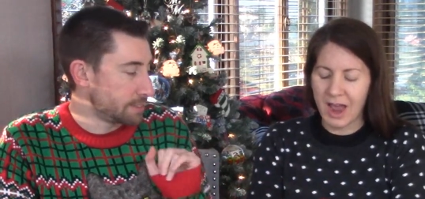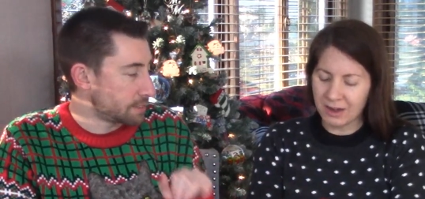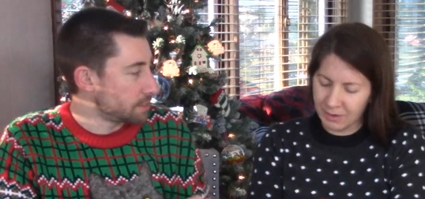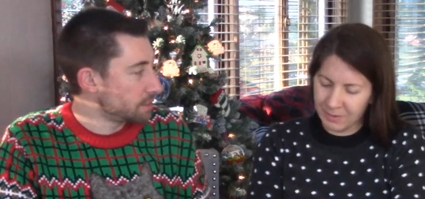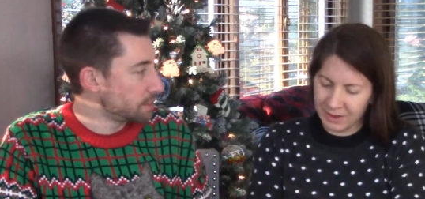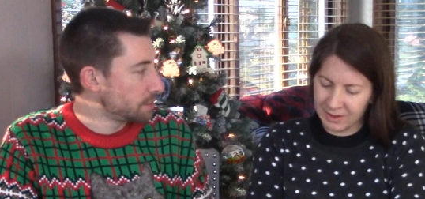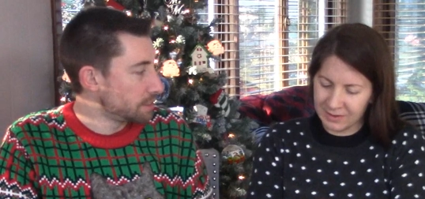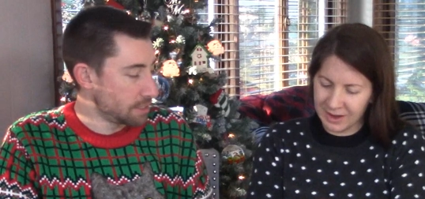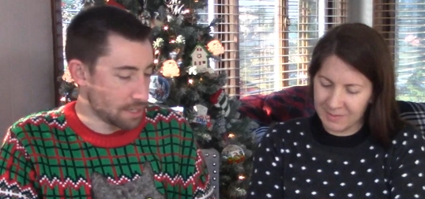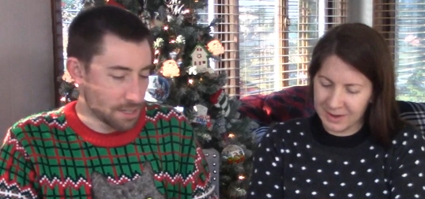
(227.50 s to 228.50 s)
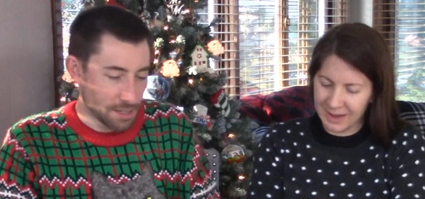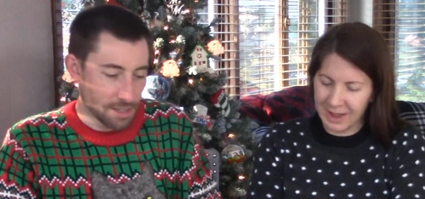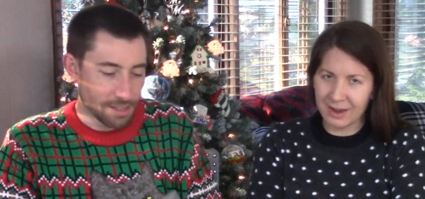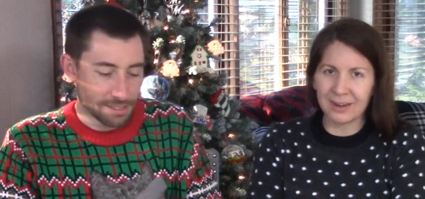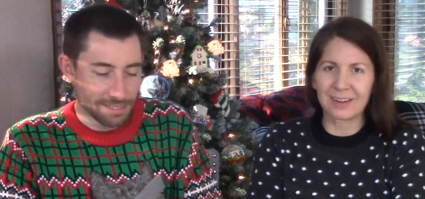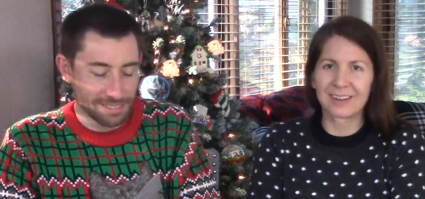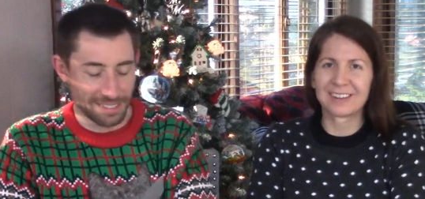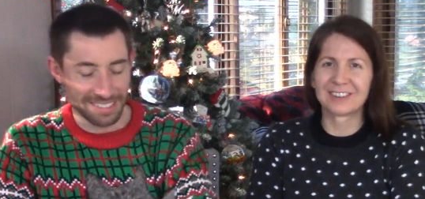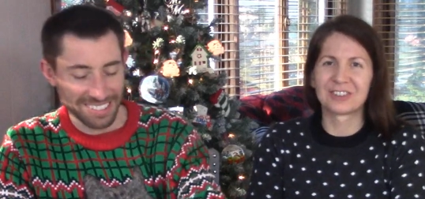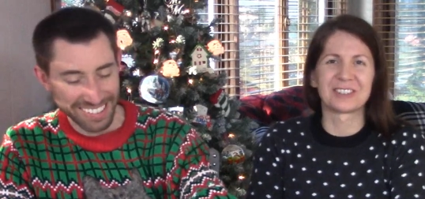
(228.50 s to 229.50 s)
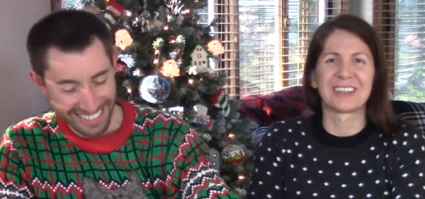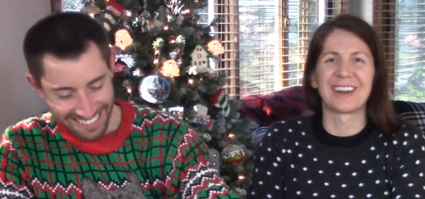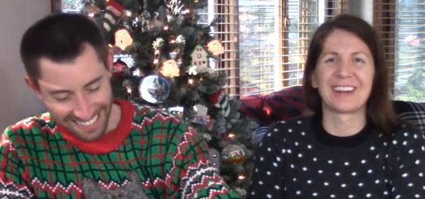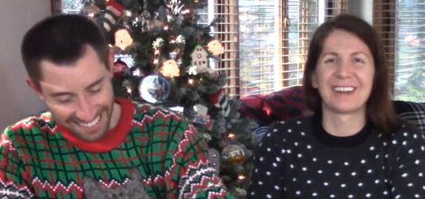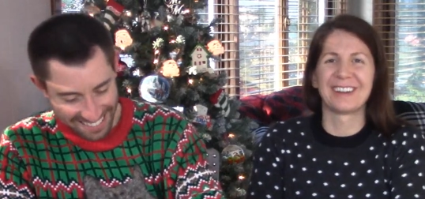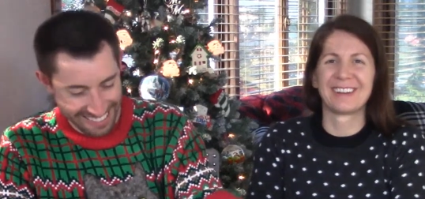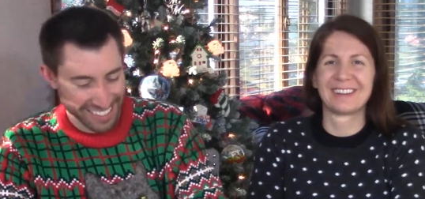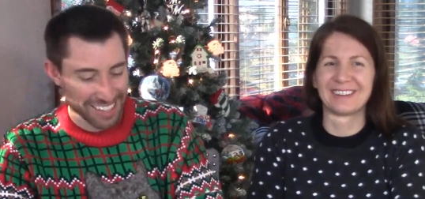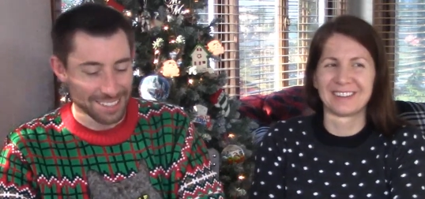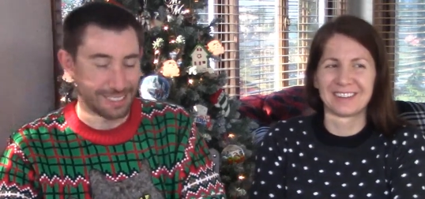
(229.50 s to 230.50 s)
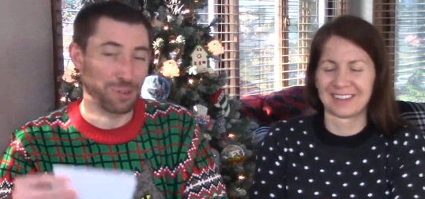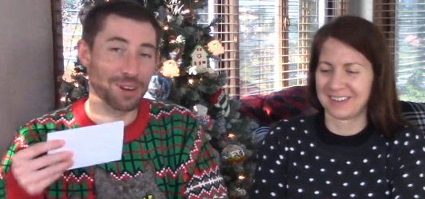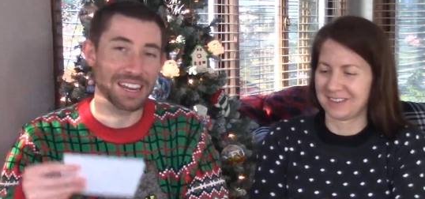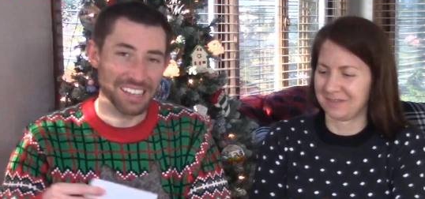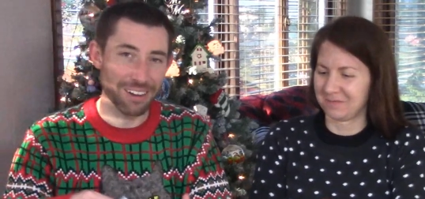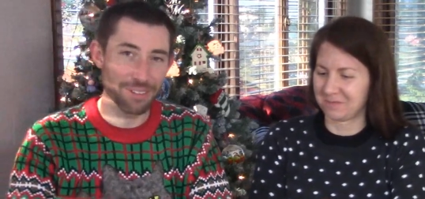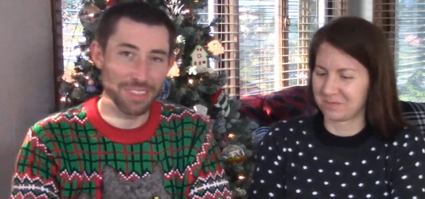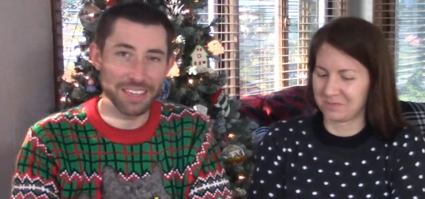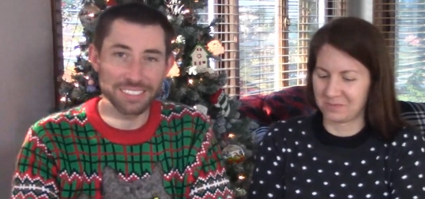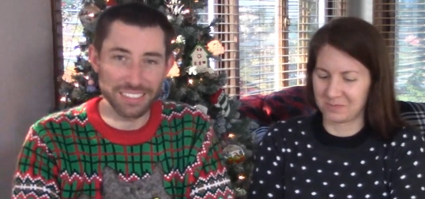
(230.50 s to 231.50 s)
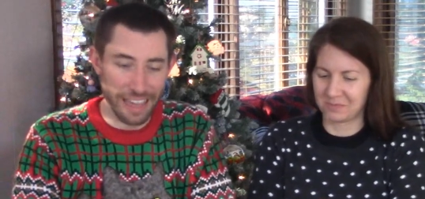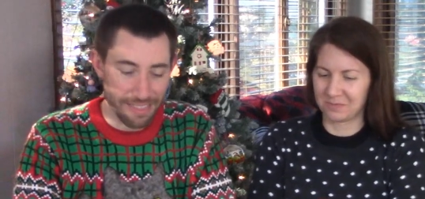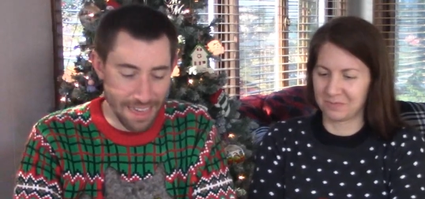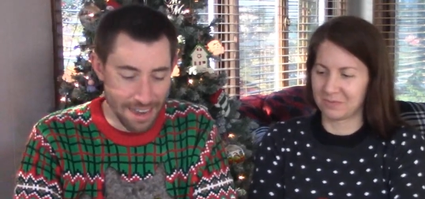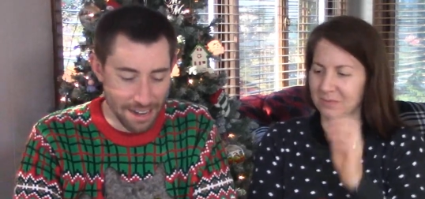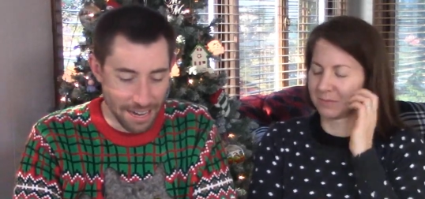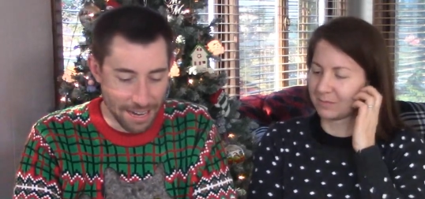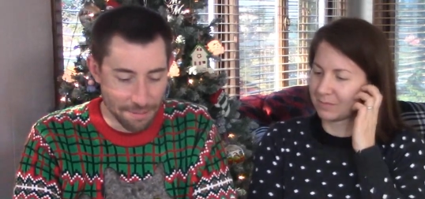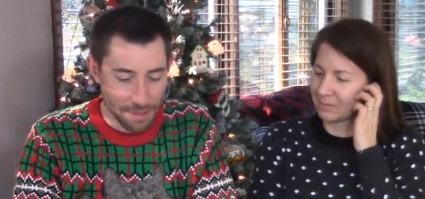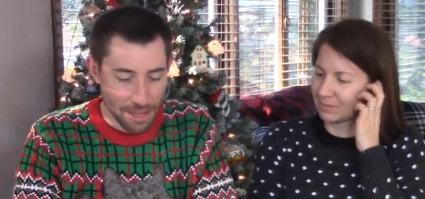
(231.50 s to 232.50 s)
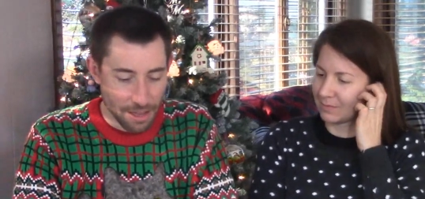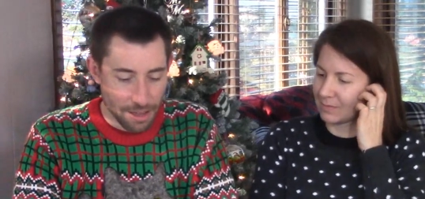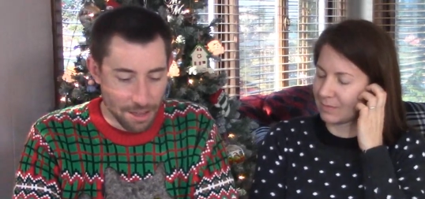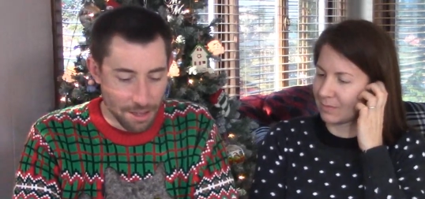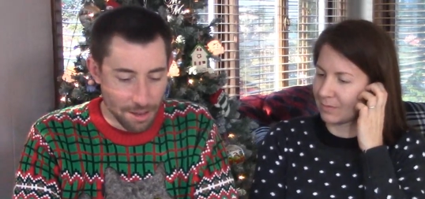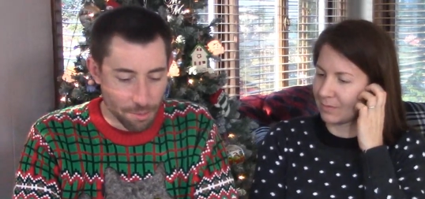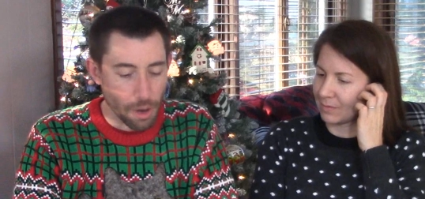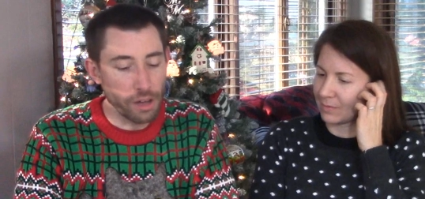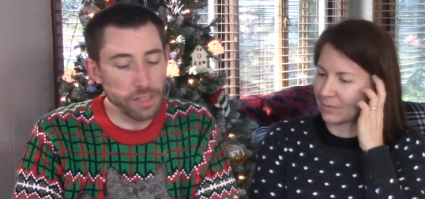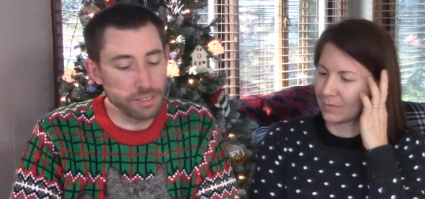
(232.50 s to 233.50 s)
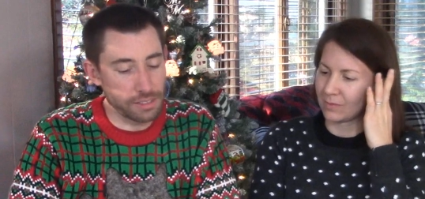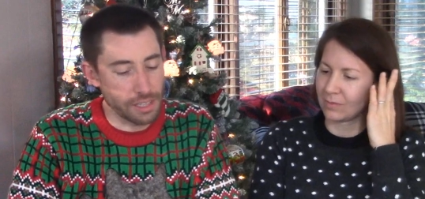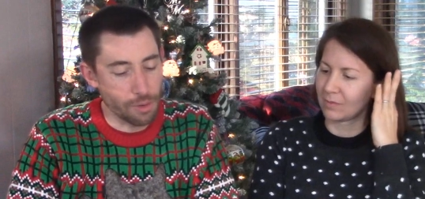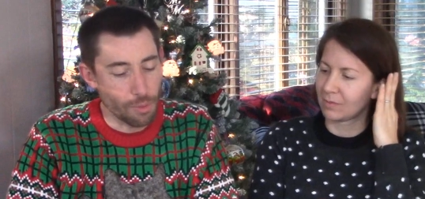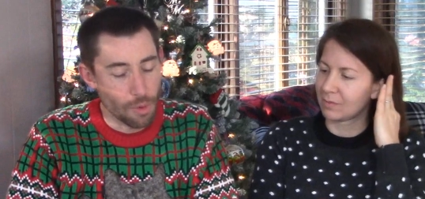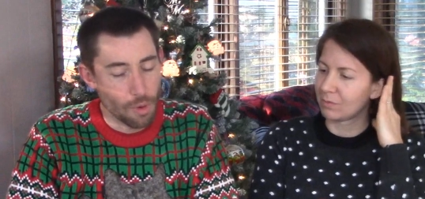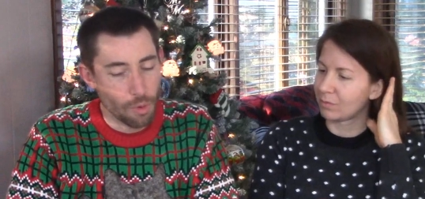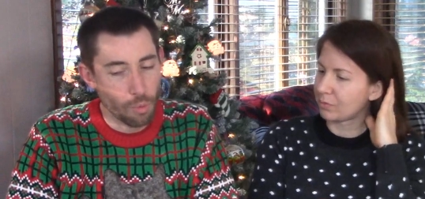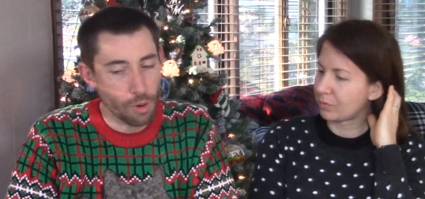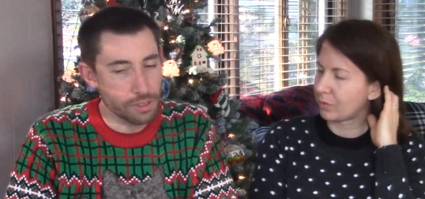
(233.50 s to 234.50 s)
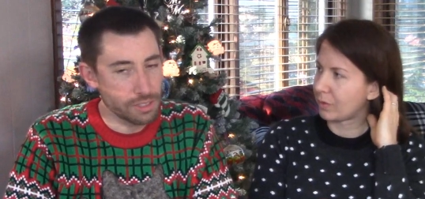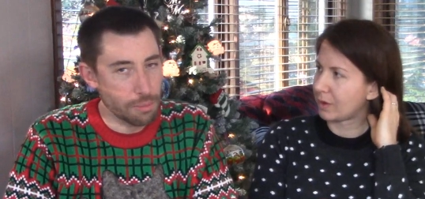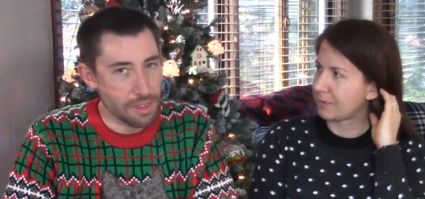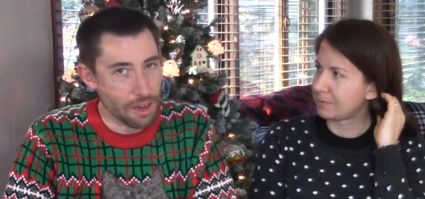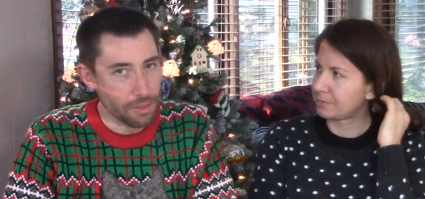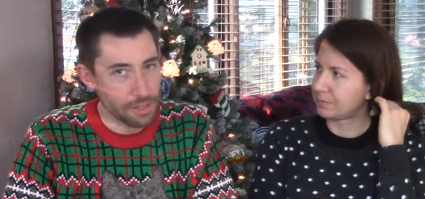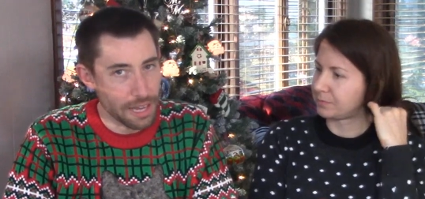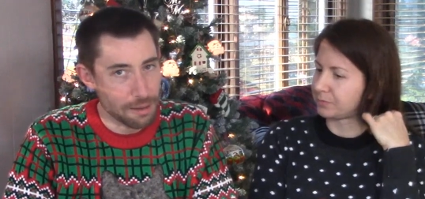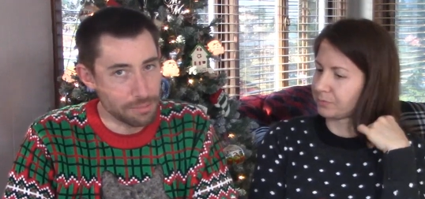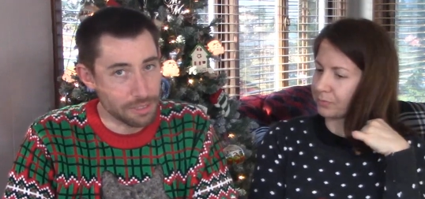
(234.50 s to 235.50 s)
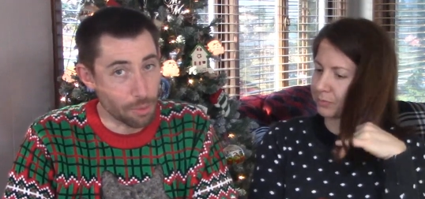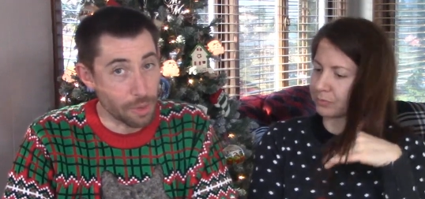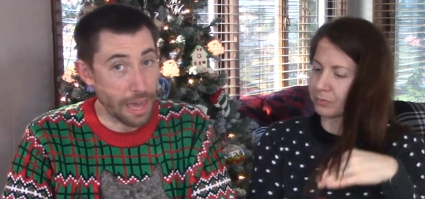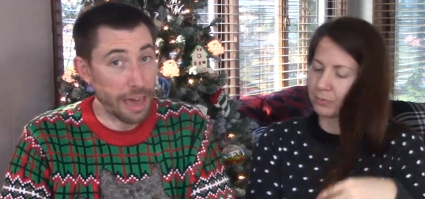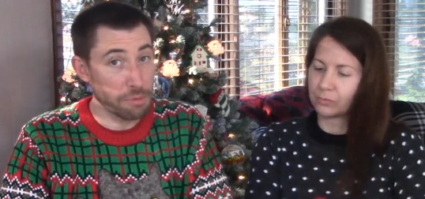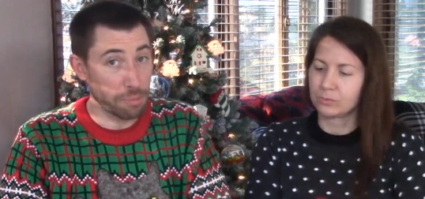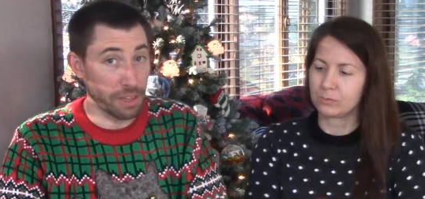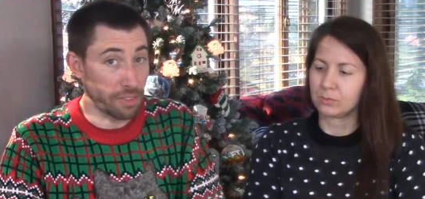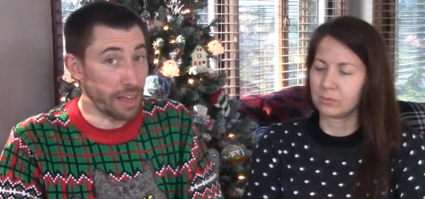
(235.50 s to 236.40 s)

Speaker 1: How do you play this game again? Just kidding.
Speaker 2: So we're gonna cover this, and then, uh, well, let's see. What are some of the other games that we have been playing? The